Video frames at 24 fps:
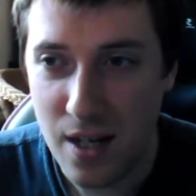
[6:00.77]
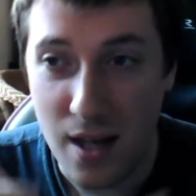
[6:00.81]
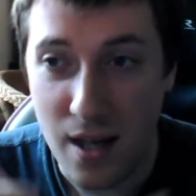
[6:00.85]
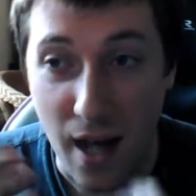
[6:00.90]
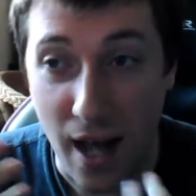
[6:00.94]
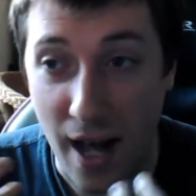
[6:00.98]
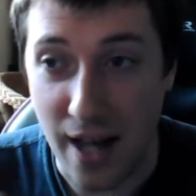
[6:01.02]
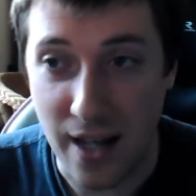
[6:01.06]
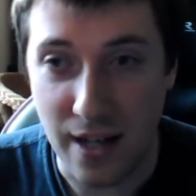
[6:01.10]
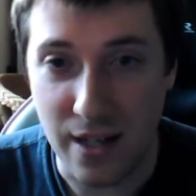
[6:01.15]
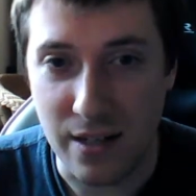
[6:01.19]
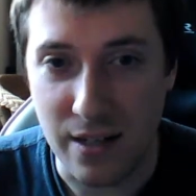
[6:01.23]

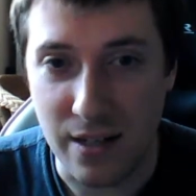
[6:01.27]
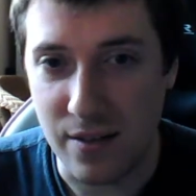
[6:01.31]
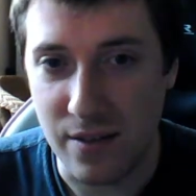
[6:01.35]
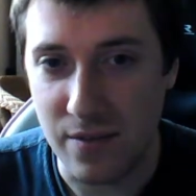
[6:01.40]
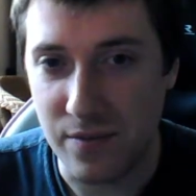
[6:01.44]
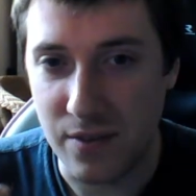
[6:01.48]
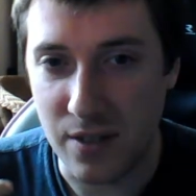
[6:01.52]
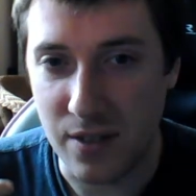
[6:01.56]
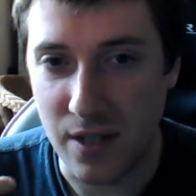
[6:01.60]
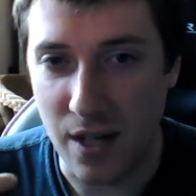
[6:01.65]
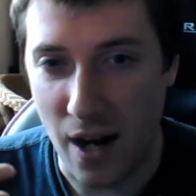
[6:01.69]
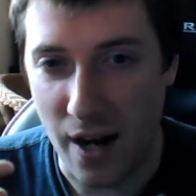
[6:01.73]
and
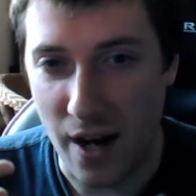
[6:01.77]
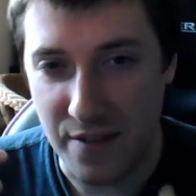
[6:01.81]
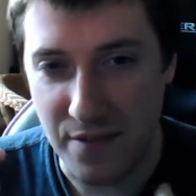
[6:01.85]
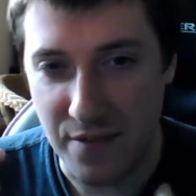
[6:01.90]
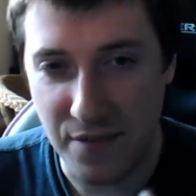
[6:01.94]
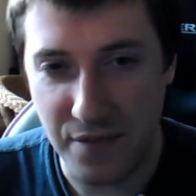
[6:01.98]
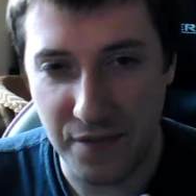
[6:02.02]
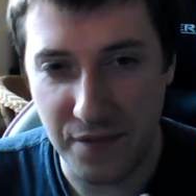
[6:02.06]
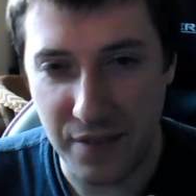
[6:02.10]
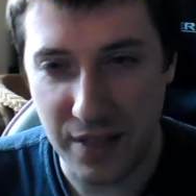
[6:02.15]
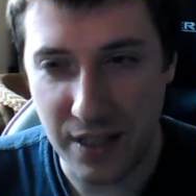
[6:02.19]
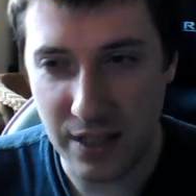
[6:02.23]
I
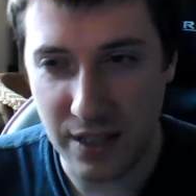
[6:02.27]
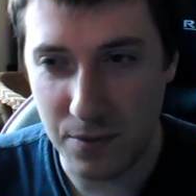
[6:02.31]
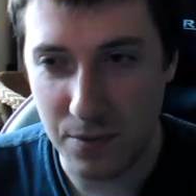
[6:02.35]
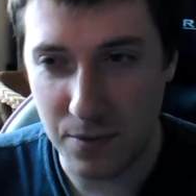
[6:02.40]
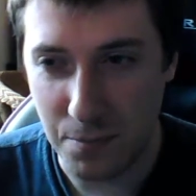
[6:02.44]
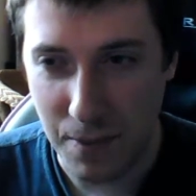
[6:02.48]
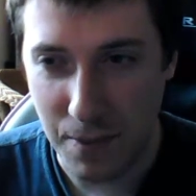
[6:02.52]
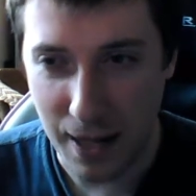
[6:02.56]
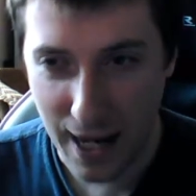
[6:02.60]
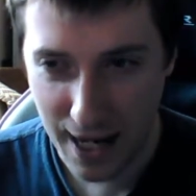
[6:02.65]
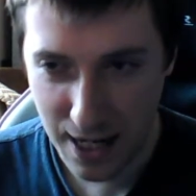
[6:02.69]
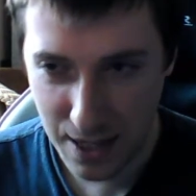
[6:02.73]
feel
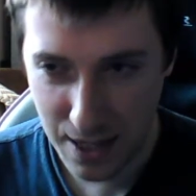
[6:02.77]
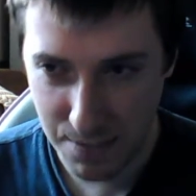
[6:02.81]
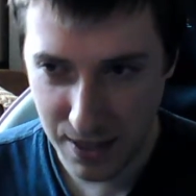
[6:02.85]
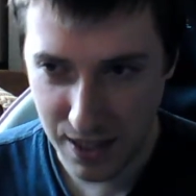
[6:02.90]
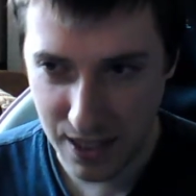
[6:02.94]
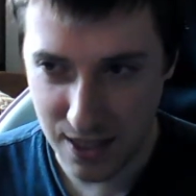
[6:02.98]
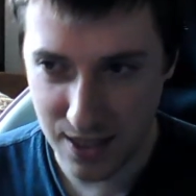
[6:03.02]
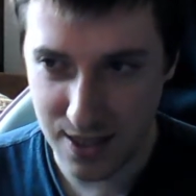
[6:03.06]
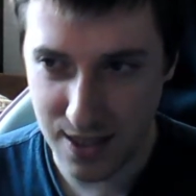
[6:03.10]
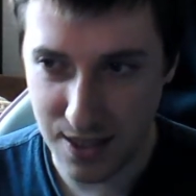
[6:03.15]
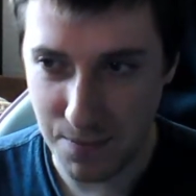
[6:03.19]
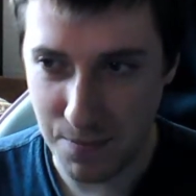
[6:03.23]
bad
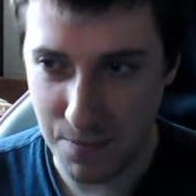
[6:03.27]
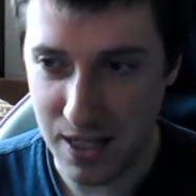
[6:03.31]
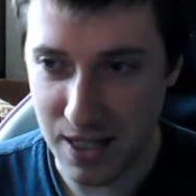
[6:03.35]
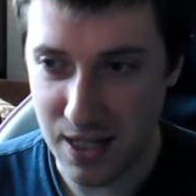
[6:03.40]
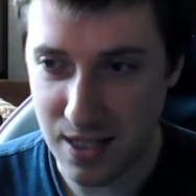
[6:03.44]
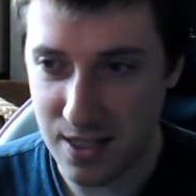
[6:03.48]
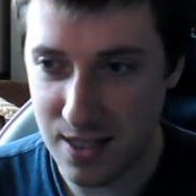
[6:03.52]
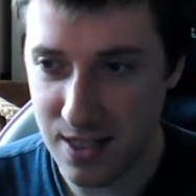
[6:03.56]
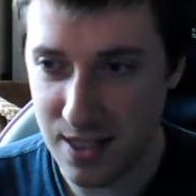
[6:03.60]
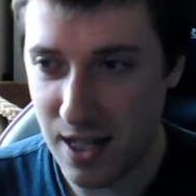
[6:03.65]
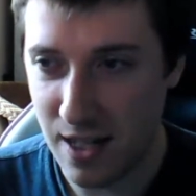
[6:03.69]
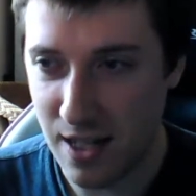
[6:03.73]
because it
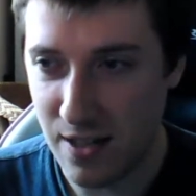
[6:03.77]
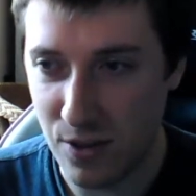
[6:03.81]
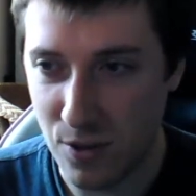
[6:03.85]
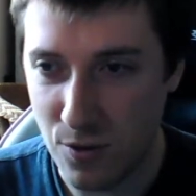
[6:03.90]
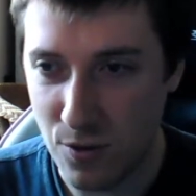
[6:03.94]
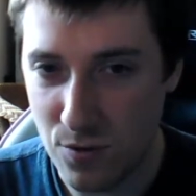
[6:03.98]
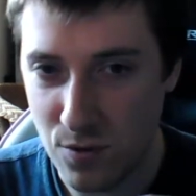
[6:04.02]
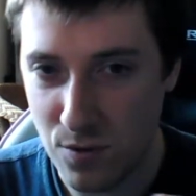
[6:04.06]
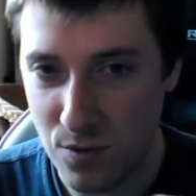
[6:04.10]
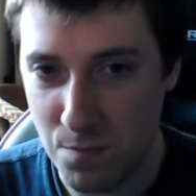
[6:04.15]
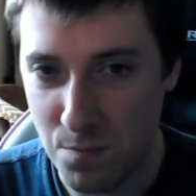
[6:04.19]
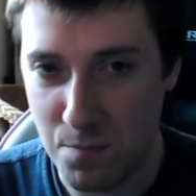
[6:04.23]
means that
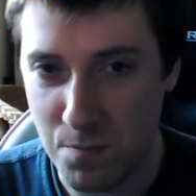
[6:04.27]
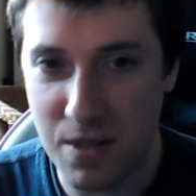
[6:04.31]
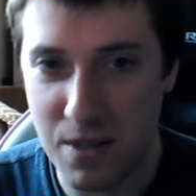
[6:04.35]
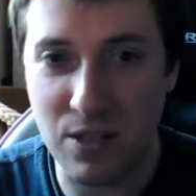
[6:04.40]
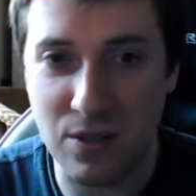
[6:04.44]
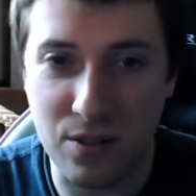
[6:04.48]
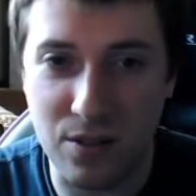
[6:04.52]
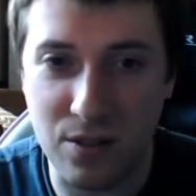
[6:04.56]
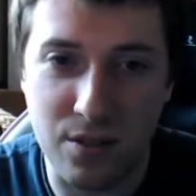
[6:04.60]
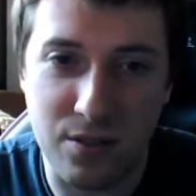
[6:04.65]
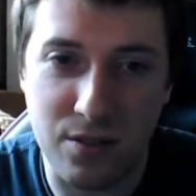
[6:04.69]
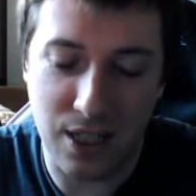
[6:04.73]
those
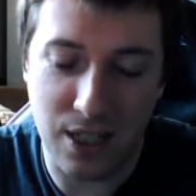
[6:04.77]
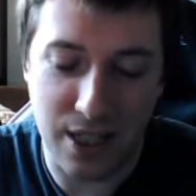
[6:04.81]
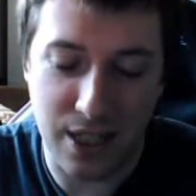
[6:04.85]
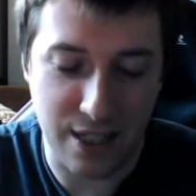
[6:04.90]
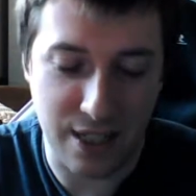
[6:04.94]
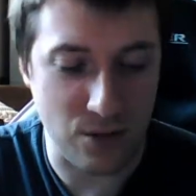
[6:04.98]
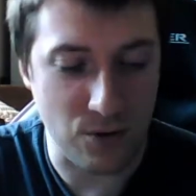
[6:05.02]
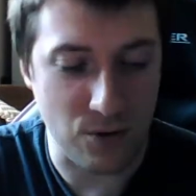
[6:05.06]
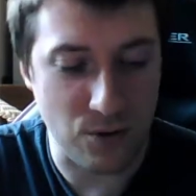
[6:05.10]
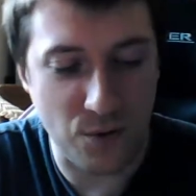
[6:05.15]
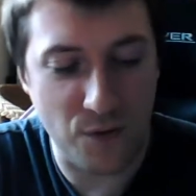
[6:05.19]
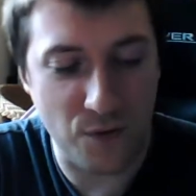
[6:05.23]
middle,
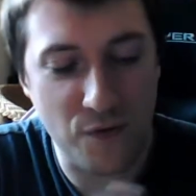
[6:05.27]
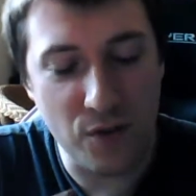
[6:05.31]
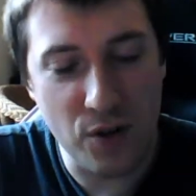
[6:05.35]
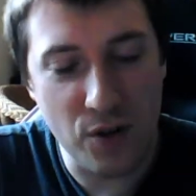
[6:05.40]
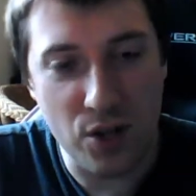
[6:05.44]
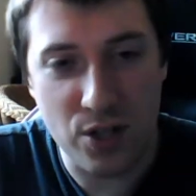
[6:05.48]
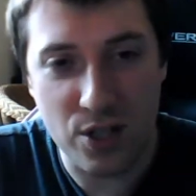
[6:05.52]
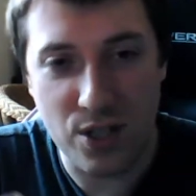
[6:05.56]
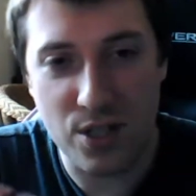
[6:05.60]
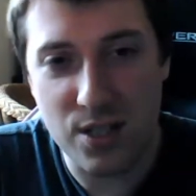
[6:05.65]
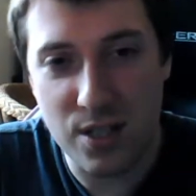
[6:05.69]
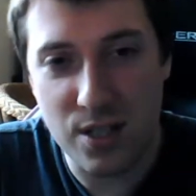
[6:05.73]
those
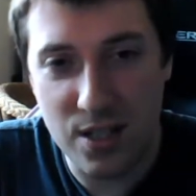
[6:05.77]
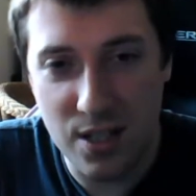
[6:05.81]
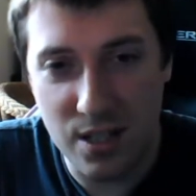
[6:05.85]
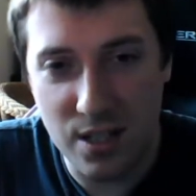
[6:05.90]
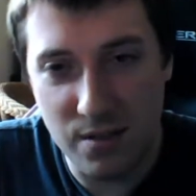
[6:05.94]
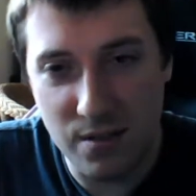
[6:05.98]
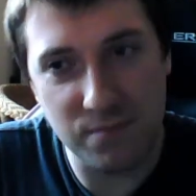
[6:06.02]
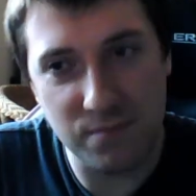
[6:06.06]
first